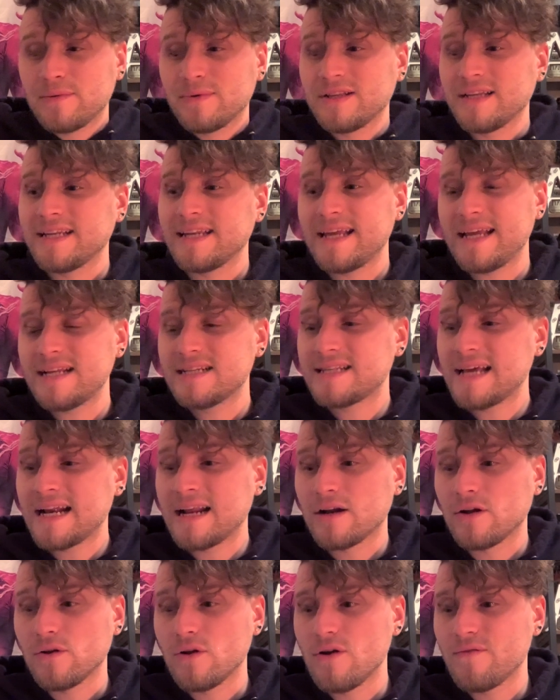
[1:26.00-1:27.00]
really needs that,
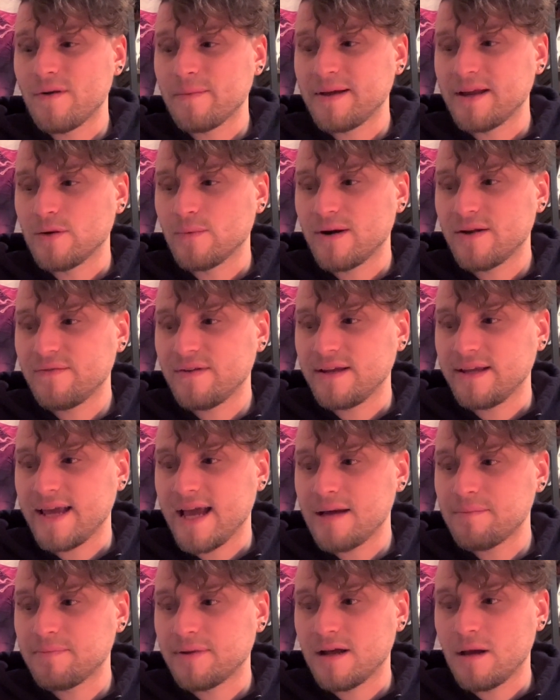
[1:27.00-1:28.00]
I don't know if I'm getting rid of it
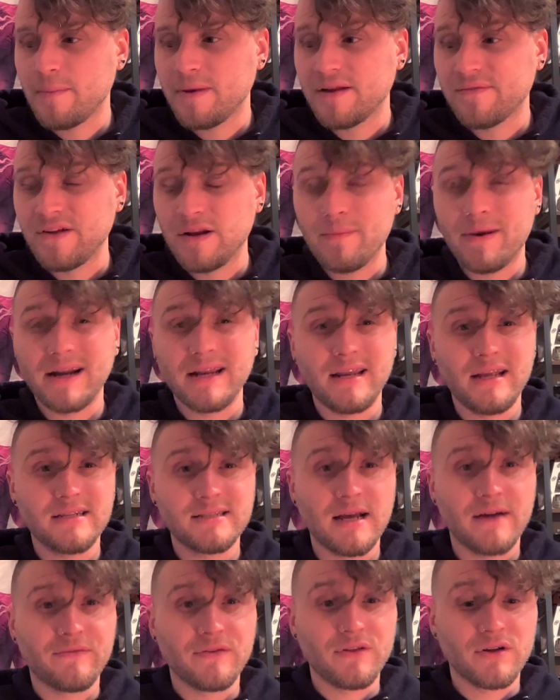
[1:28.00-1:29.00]
yet, but I mean, if anybody needs
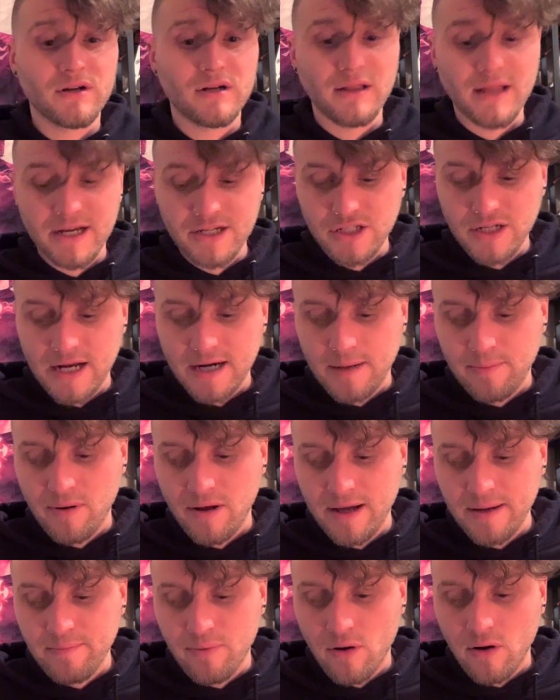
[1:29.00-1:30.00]
that for their collection, I could
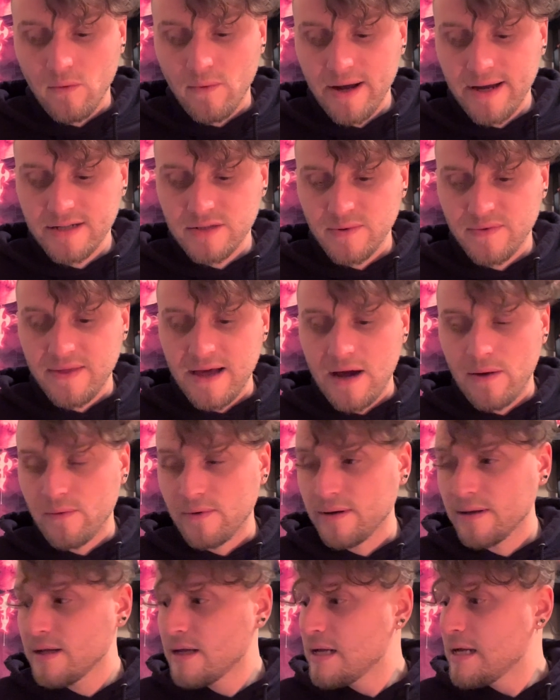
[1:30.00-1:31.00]
probably part ways with that
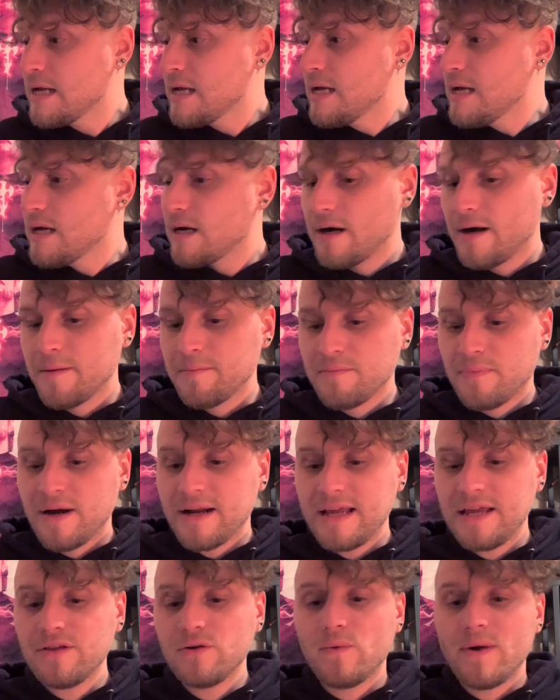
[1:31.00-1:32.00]
one.
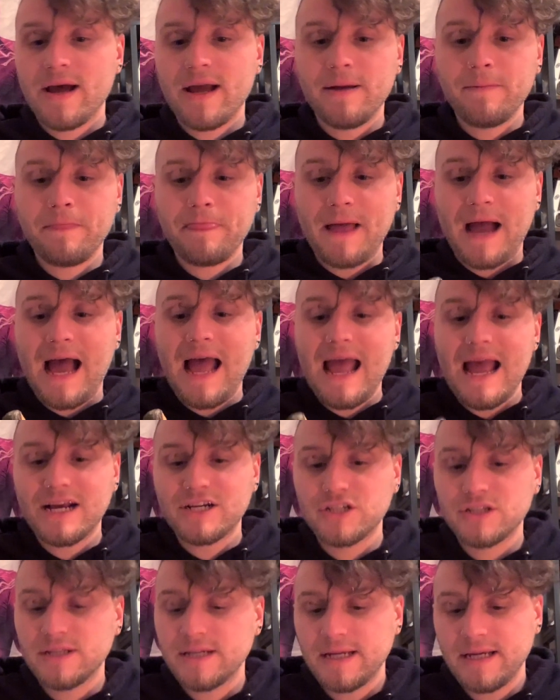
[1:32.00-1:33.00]
But either way, I
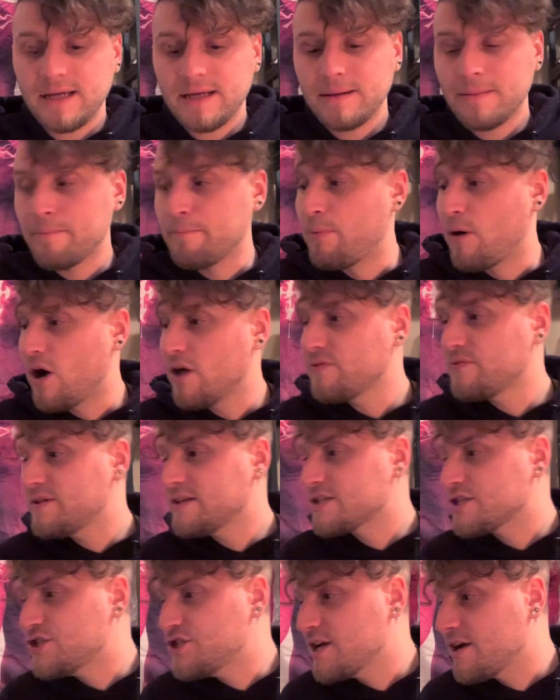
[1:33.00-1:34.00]
actually bought
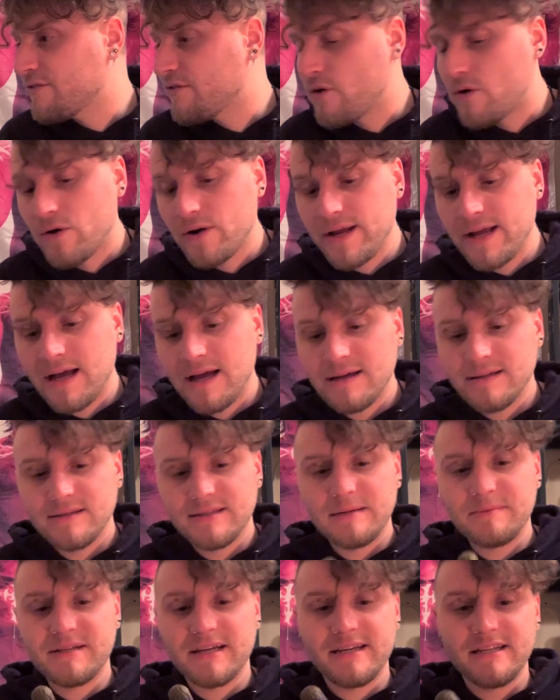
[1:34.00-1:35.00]
this Jeff Hardy. It
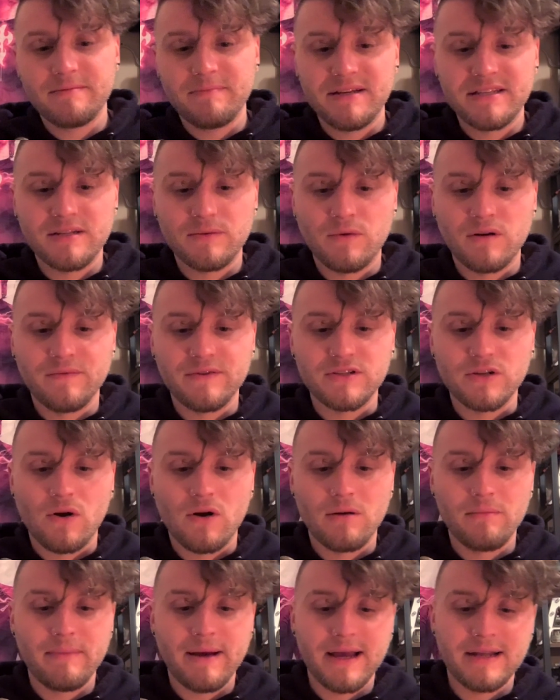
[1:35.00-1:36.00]
seems like he's missing one of his
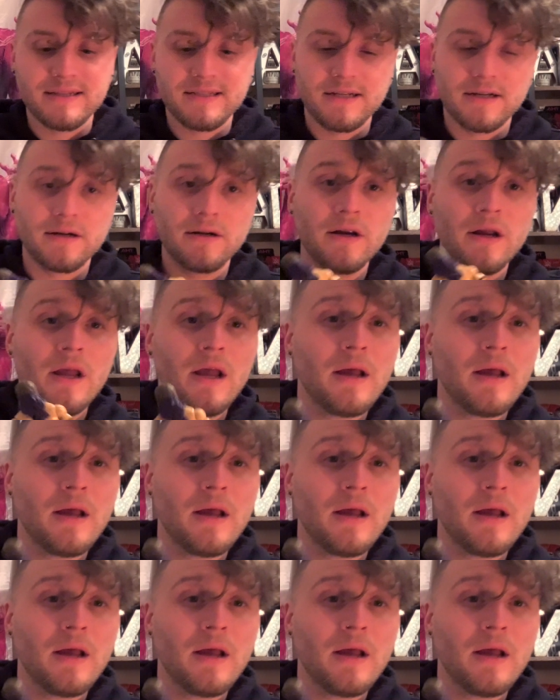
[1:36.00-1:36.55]
armbands here,